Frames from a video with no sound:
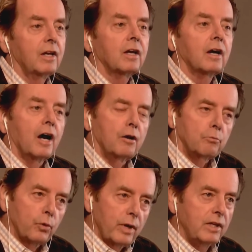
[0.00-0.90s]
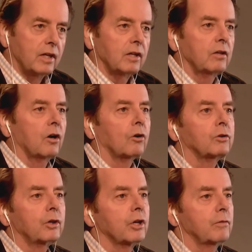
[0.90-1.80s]
I'm reading
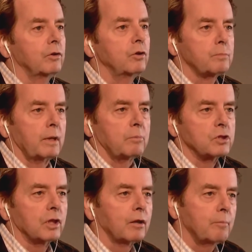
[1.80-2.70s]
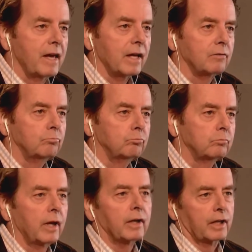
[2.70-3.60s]
alternative newspapers like Mad,
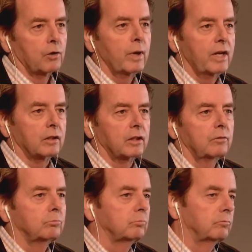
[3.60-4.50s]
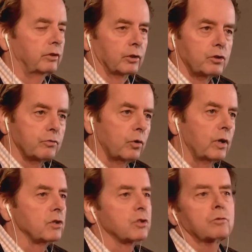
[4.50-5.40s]
LA Weekly, Village
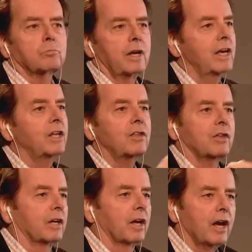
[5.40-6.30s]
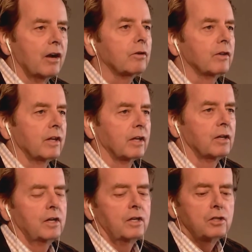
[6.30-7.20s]
Voice, anything, everything.
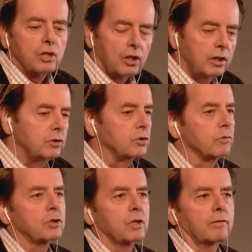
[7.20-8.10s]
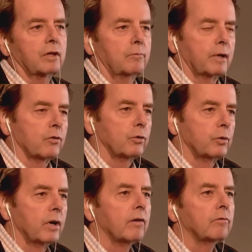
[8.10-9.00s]
Tons of stuff coming through
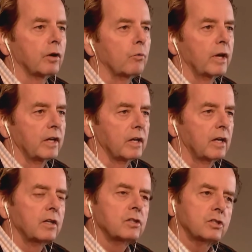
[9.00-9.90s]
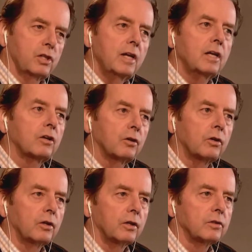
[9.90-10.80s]
every week. Staying
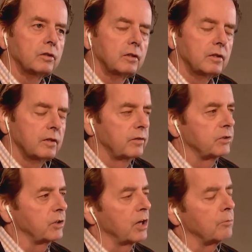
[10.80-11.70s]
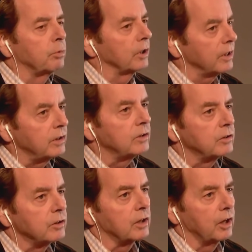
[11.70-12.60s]
current, staying plugged into the
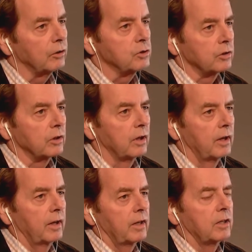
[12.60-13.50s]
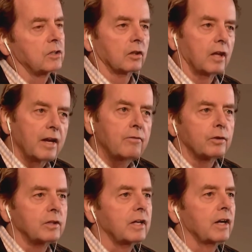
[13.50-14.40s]
culture is life or
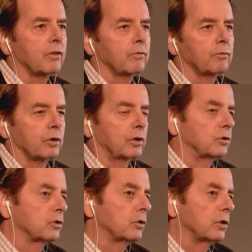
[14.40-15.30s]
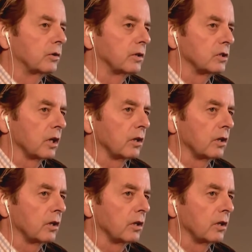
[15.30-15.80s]
death for a good studio executive.